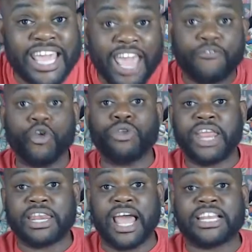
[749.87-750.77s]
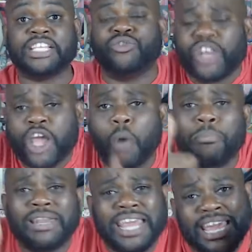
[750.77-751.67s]
If you did like this video,
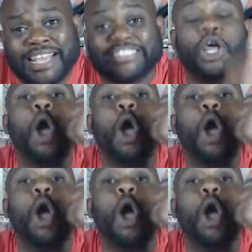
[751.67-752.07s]
please